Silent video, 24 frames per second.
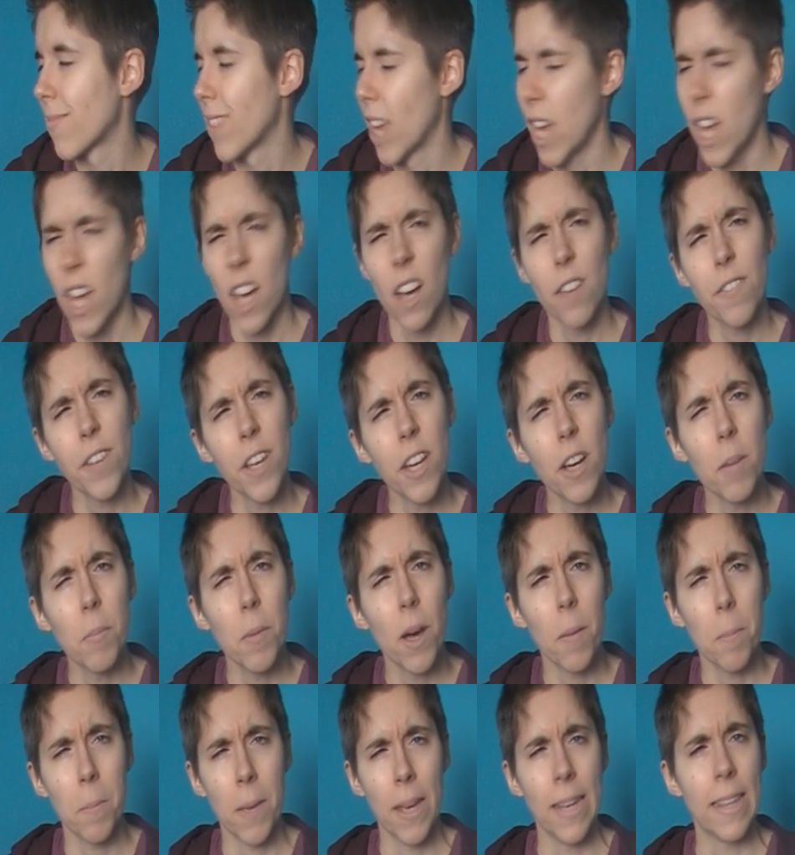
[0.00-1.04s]
I think I
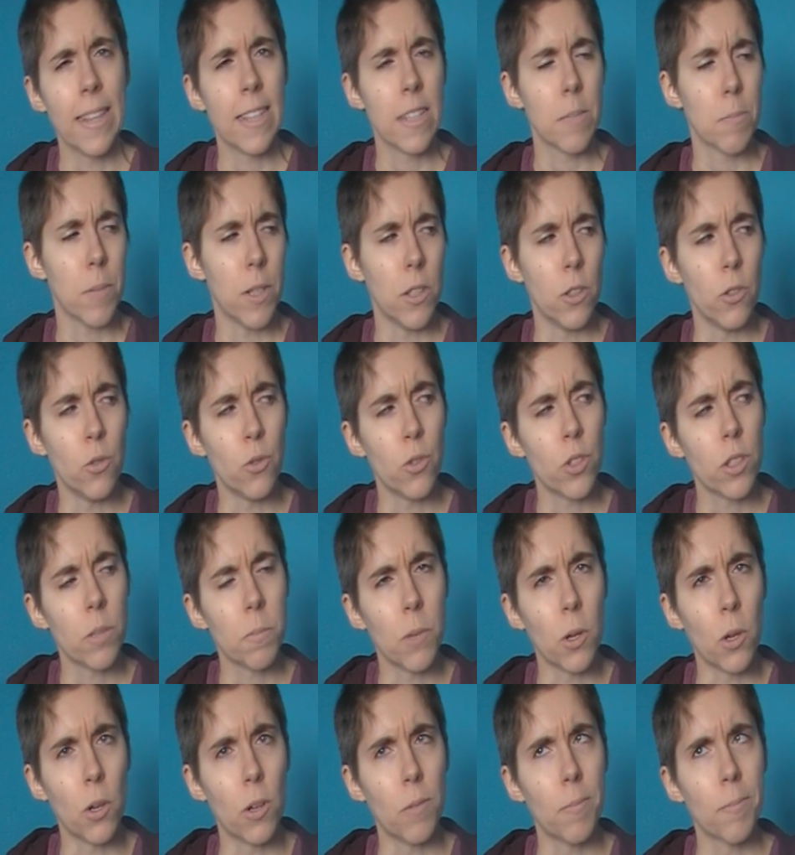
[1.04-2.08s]
might make this my new
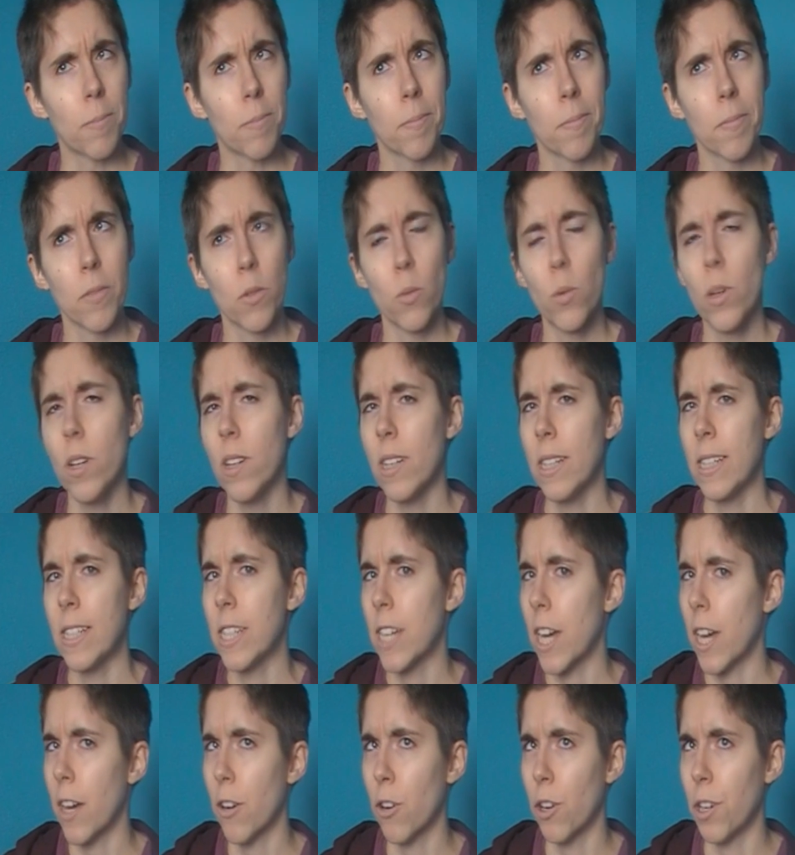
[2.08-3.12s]
spot. The wiggly
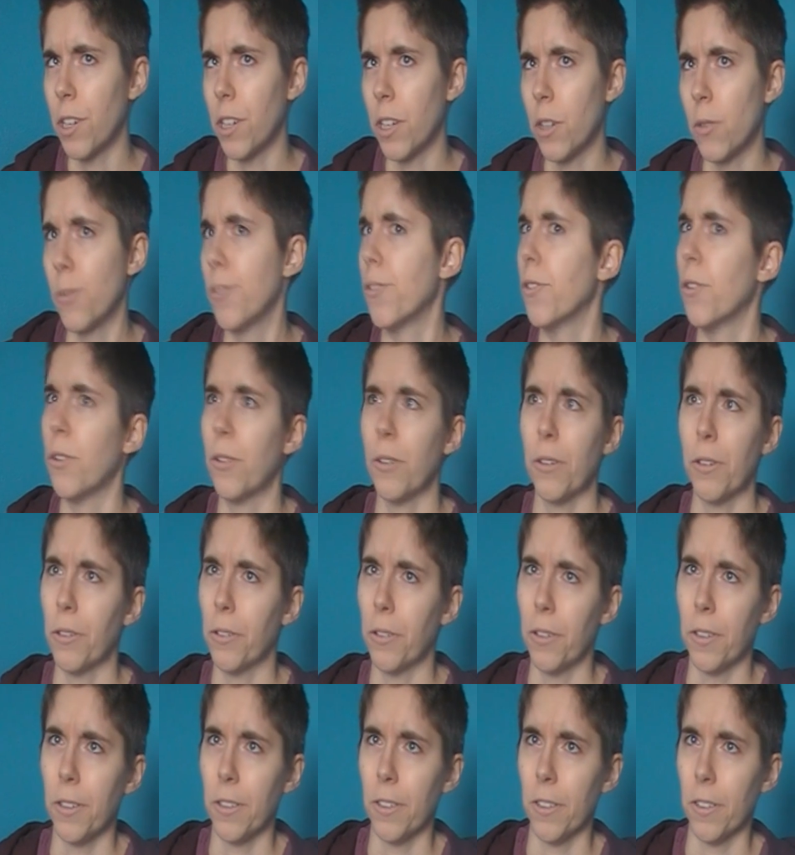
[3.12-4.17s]
chair idea was not a good
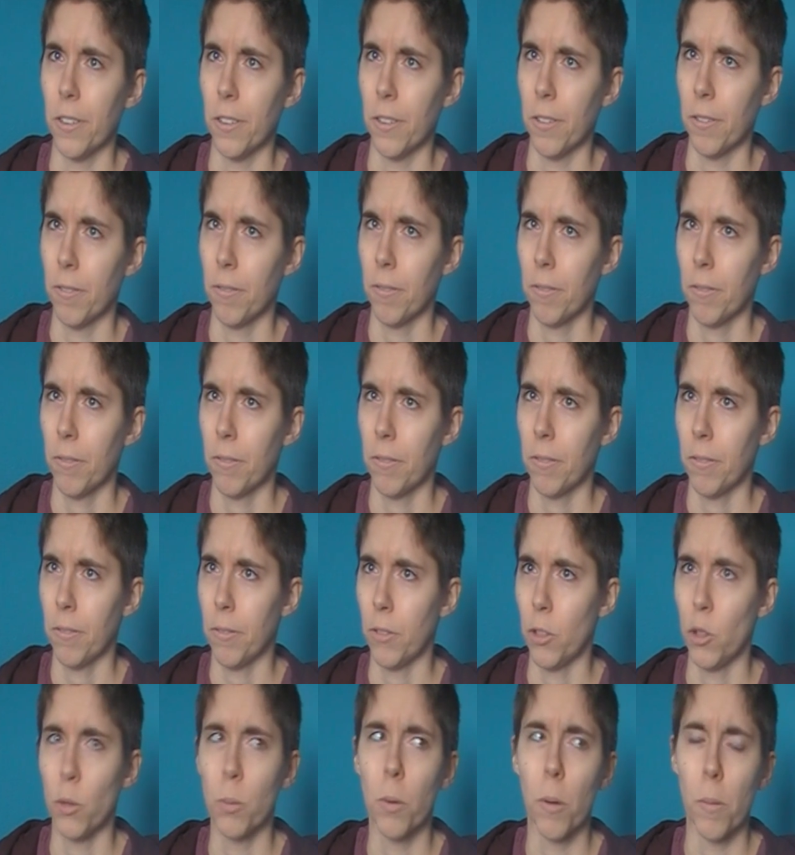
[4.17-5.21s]
idea,
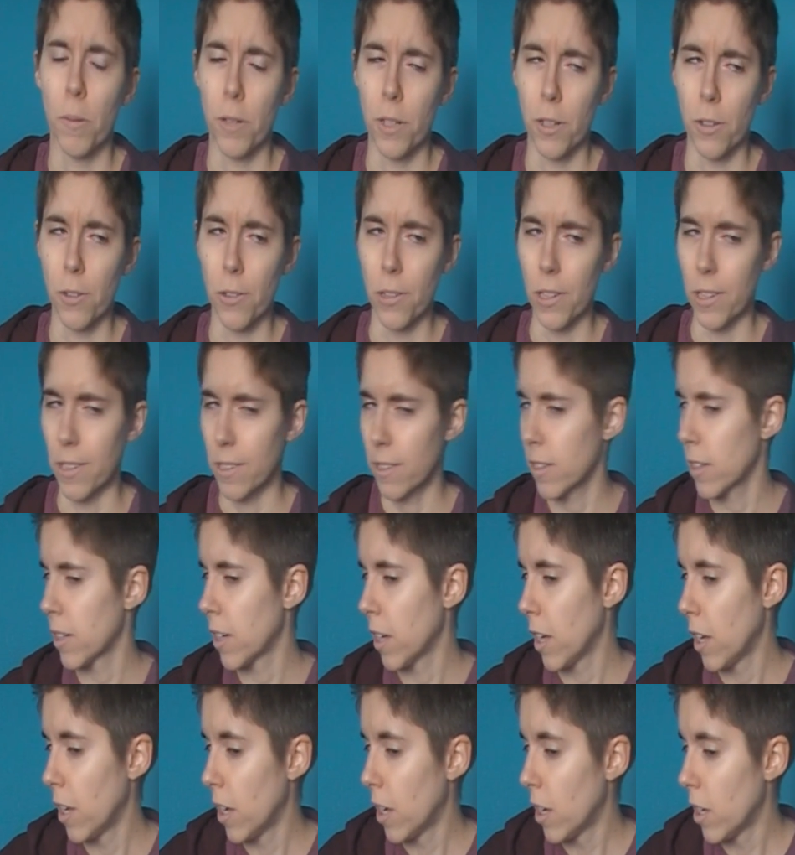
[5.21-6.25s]
which you probably noticed.
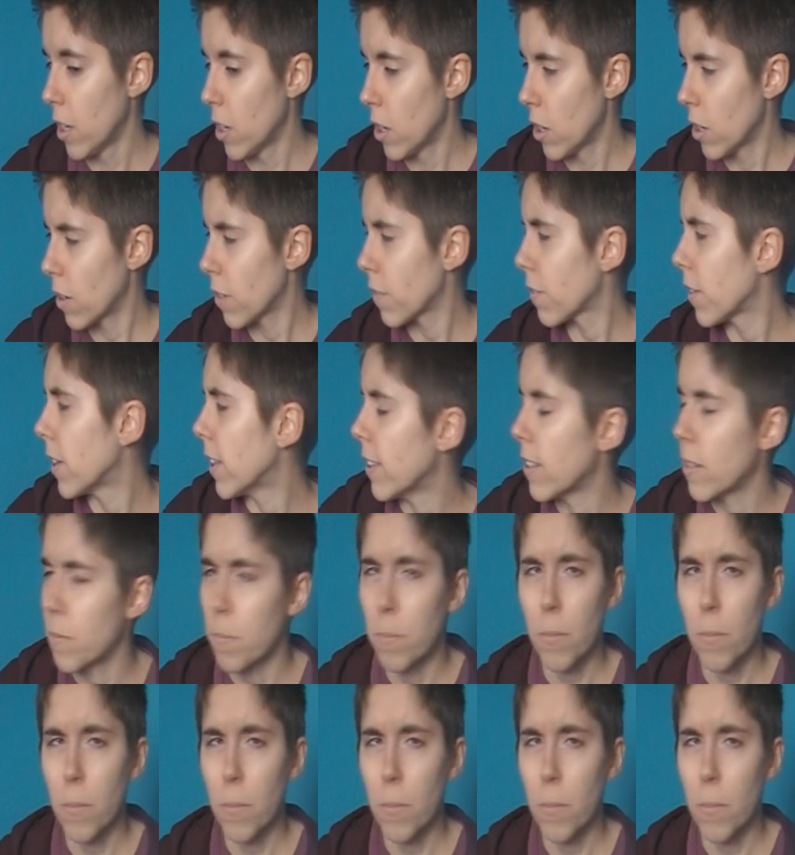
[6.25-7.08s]
I think this